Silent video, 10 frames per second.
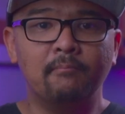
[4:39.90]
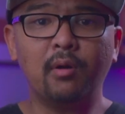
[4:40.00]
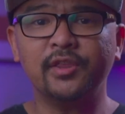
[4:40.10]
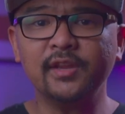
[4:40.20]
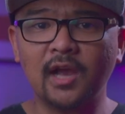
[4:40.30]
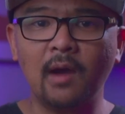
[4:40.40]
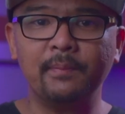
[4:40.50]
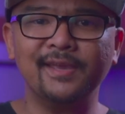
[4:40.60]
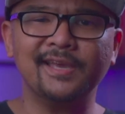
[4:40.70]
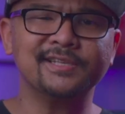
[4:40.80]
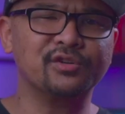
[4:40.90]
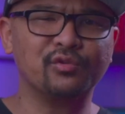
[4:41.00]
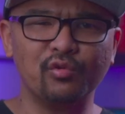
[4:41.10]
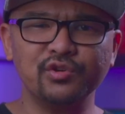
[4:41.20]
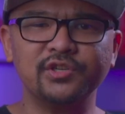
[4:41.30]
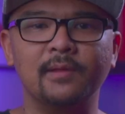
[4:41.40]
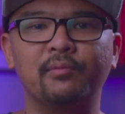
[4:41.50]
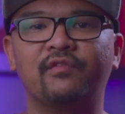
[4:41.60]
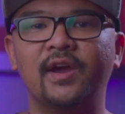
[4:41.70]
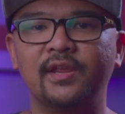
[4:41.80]
Button copy is crucial in
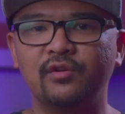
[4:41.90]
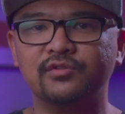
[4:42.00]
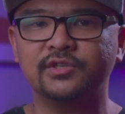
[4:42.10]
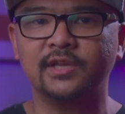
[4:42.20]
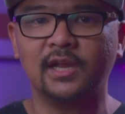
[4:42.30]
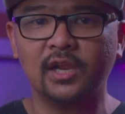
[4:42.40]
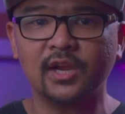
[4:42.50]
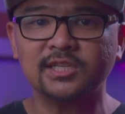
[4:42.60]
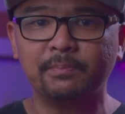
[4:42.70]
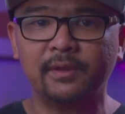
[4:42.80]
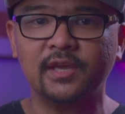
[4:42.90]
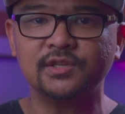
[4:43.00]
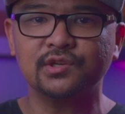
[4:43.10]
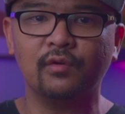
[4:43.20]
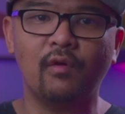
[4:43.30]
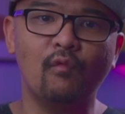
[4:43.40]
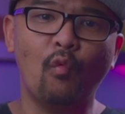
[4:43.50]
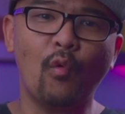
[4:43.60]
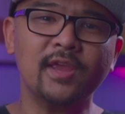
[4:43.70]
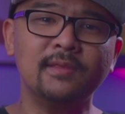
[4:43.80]
providing users a clear expectation of
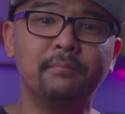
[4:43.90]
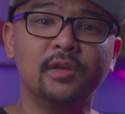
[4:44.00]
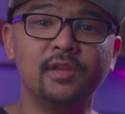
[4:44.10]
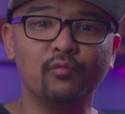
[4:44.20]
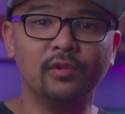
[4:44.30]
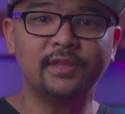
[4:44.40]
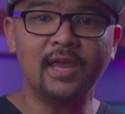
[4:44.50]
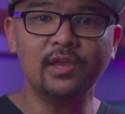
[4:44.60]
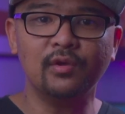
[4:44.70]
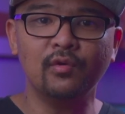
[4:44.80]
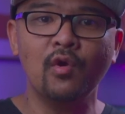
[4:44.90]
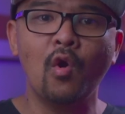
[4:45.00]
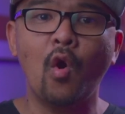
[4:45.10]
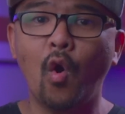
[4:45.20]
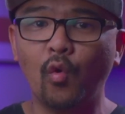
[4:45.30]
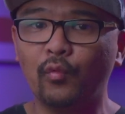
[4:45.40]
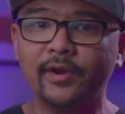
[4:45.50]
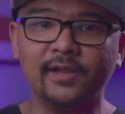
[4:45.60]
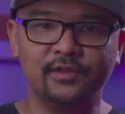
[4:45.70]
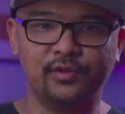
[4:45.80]
where the button will take you or
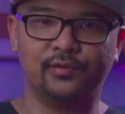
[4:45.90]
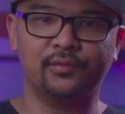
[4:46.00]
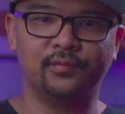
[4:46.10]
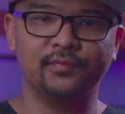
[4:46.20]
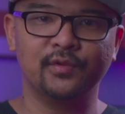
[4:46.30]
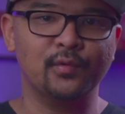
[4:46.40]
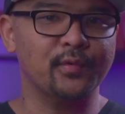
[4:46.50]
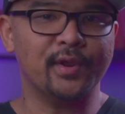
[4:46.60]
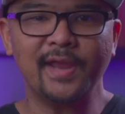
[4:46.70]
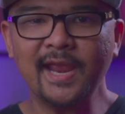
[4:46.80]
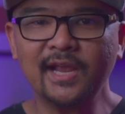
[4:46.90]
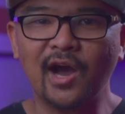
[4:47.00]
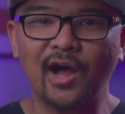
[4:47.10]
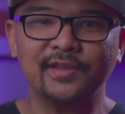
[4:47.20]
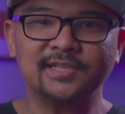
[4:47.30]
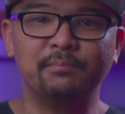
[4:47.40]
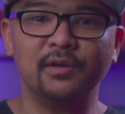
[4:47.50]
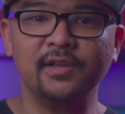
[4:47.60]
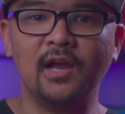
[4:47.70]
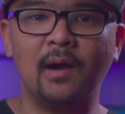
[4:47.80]
what it'll do. Without any context,
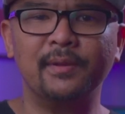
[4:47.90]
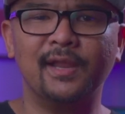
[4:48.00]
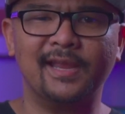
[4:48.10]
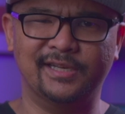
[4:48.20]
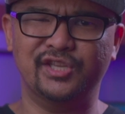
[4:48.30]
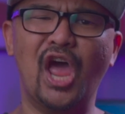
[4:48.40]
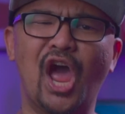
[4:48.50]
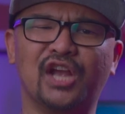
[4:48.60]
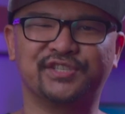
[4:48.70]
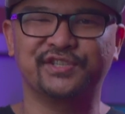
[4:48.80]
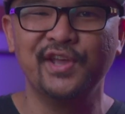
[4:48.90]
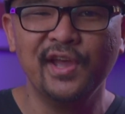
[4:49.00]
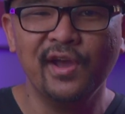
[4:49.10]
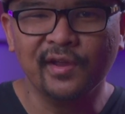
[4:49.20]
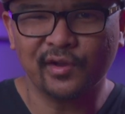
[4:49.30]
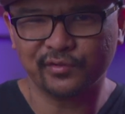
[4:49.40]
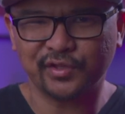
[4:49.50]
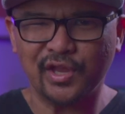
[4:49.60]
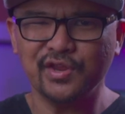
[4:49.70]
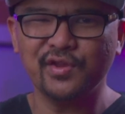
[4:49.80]
button copy like next,
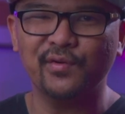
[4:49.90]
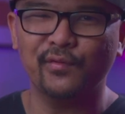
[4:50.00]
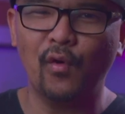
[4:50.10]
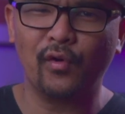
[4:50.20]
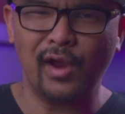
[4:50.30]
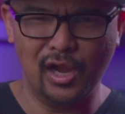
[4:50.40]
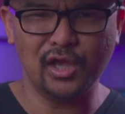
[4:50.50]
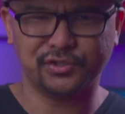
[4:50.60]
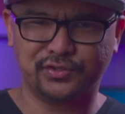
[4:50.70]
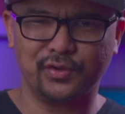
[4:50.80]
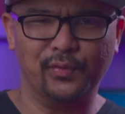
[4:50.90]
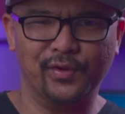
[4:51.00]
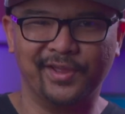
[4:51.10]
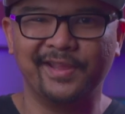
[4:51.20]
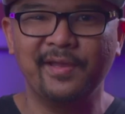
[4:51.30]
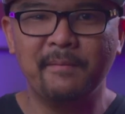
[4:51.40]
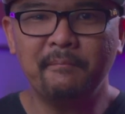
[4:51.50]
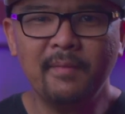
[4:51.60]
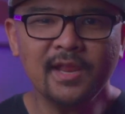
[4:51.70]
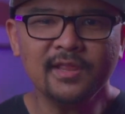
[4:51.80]
continue, or let's do it
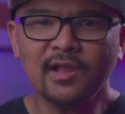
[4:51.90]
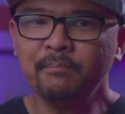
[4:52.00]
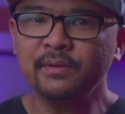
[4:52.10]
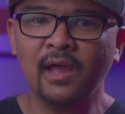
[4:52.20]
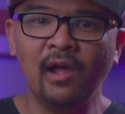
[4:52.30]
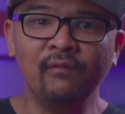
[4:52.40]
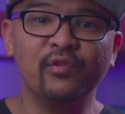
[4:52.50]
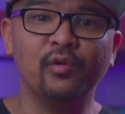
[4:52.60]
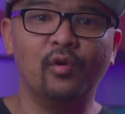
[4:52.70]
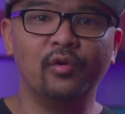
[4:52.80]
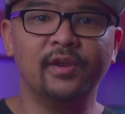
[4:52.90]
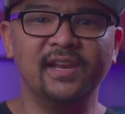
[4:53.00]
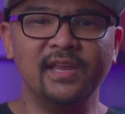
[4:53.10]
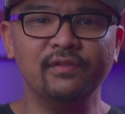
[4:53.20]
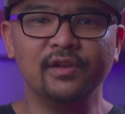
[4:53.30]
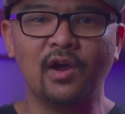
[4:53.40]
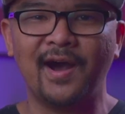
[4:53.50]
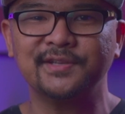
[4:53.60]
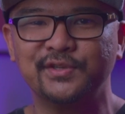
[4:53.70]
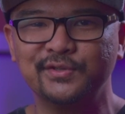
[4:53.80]
might not be helpful or could even
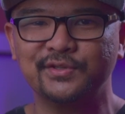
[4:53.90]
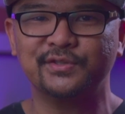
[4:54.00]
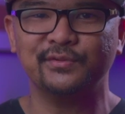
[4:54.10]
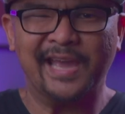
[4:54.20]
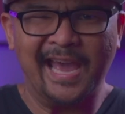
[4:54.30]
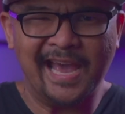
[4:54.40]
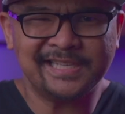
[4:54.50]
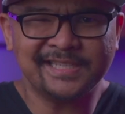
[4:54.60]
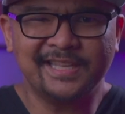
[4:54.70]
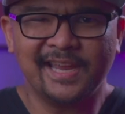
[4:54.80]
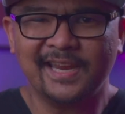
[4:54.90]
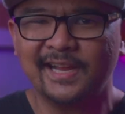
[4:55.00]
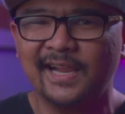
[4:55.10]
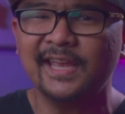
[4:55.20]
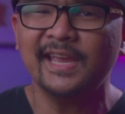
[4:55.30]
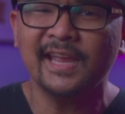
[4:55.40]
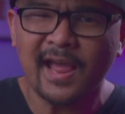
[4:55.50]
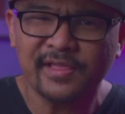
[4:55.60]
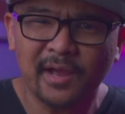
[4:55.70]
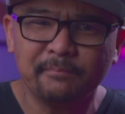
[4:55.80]
cause users to hesitate in clicking
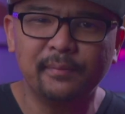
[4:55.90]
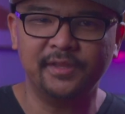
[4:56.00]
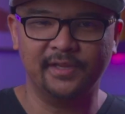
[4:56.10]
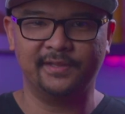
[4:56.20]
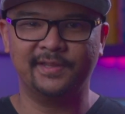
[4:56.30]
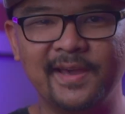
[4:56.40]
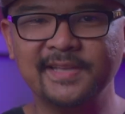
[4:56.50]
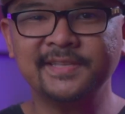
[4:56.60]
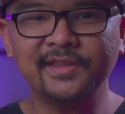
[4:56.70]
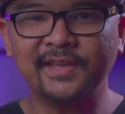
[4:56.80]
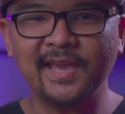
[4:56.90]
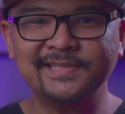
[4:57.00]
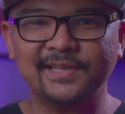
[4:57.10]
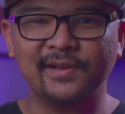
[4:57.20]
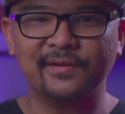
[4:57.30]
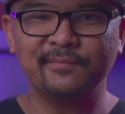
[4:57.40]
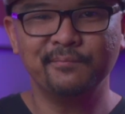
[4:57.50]
that button. It's not the case here.